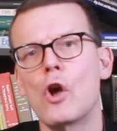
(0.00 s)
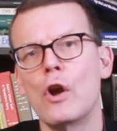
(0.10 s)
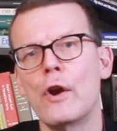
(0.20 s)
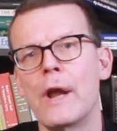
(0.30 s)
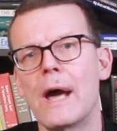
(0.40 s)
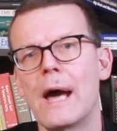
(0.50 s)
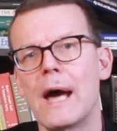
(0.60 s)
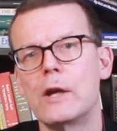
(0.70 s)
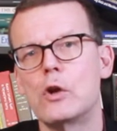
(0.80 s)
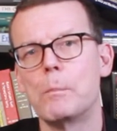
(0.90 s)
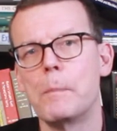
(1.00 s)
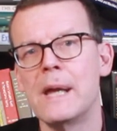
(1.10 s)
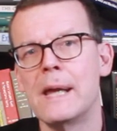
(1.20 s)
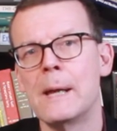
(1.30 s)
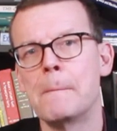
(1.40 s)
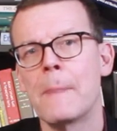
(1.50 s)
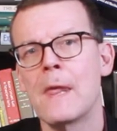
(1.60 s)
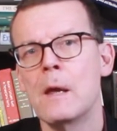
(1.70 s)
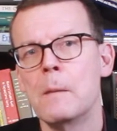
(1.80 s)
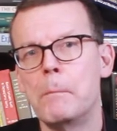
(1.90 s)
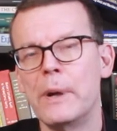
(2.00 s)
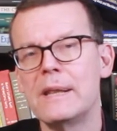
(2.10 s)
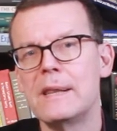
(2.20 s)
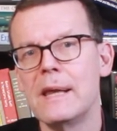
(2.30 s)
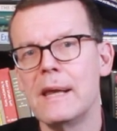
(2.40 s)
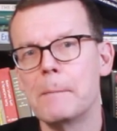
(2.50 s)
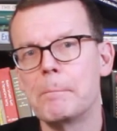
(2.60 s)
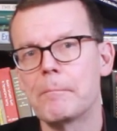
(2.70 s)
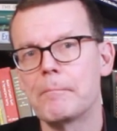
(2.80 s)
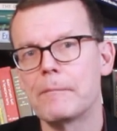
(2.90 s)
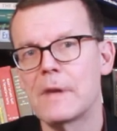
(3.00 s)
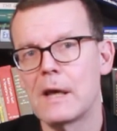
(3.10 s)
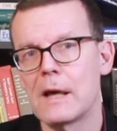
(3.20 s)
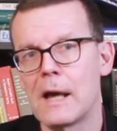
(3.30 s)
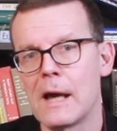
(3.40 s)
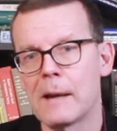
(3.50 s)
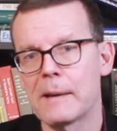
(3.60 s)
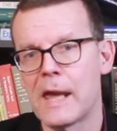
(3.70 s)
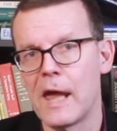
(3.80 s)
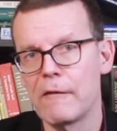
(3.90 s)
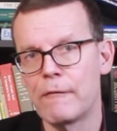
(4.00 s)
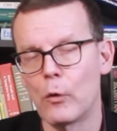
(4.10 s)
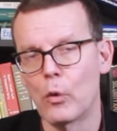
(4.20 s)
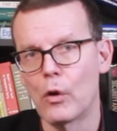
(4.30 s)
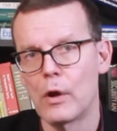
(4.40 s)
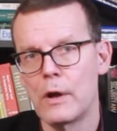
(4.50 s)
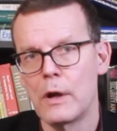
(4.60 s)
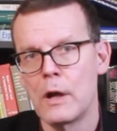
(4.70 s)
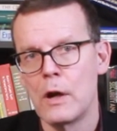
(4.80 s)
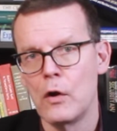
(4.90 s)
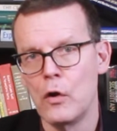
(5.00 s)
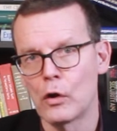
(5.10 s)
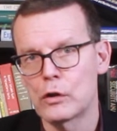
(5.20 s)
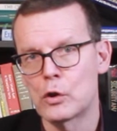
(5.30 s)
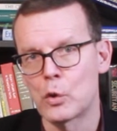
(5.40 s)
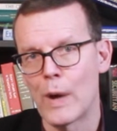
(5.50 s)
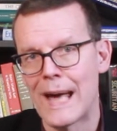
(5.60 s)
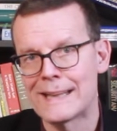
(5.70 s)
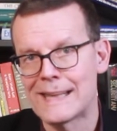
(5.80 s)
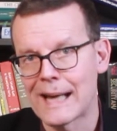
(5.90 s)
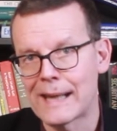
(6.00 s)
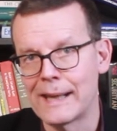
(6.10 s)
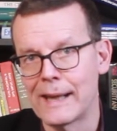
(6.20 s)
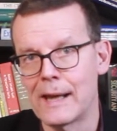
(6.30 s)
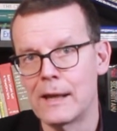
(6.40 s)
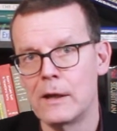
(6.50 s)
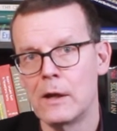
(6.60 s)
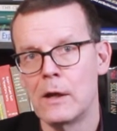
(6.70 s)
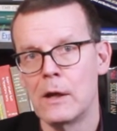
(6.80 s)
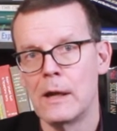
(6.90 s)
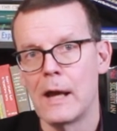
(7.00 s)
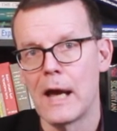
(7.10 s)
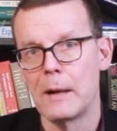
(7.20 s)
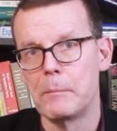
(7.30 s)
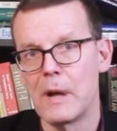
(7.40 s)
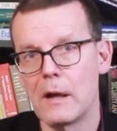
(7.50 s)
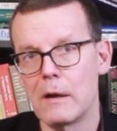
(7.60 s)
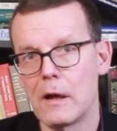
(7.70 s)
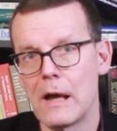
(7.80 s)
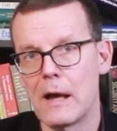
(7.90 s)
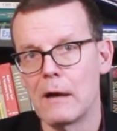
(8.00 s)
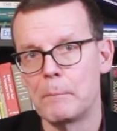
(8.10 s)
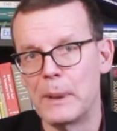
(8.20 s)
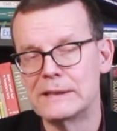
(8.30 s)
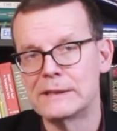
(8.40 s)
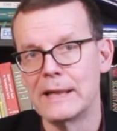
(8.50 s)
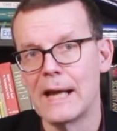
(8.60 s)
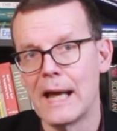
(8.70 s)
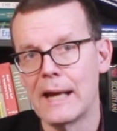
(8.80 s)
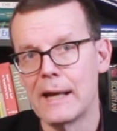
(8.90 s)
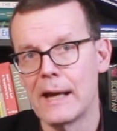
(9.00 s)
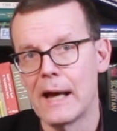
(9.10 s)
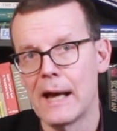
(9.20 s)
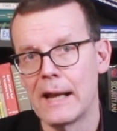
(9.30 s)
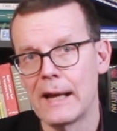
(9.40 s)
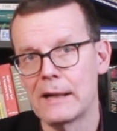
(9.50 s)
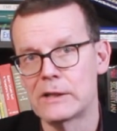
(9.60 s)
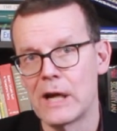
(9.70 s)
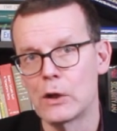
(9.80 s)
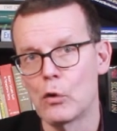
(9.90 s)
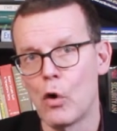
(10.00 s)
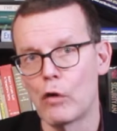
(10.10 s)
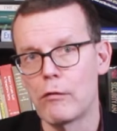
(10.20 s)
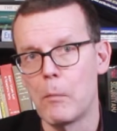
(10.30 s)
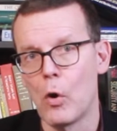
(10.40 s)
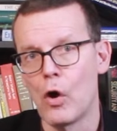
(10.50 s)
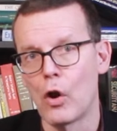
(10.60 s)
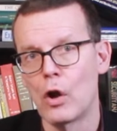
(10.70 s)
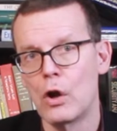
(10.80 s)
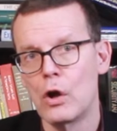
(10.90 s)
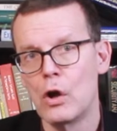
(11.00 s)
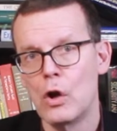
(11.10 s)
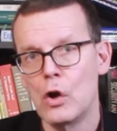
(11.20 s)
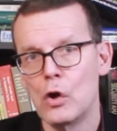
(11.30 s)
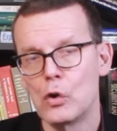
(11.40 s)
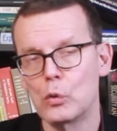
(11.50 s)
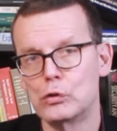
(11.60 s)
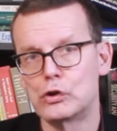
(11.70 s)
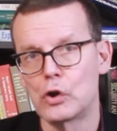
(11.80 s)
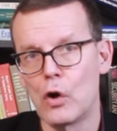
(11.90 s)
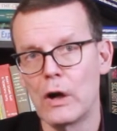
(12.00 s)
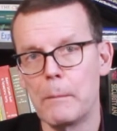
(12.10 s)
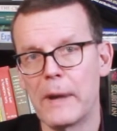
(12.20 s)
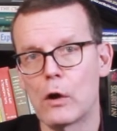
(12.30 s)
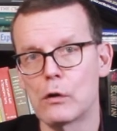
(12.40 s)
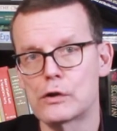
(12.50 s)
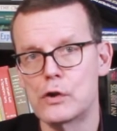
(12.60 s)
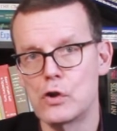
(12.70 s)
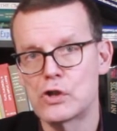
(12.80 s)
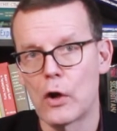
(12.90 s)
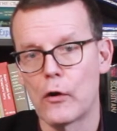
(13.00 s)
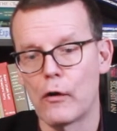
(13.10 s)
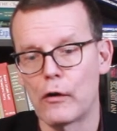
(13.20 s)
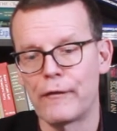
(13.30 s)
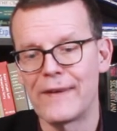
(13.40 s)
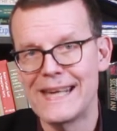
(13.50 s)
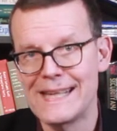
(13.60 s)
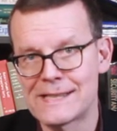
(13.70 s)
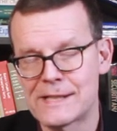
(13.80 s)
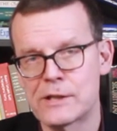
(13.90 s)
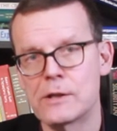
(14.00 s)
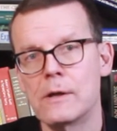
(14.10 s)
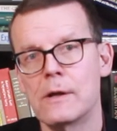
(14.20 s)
Köln had to be pretty careful not to attacking and pressing and trying to hold the ball too strongly, because Düsseldorf is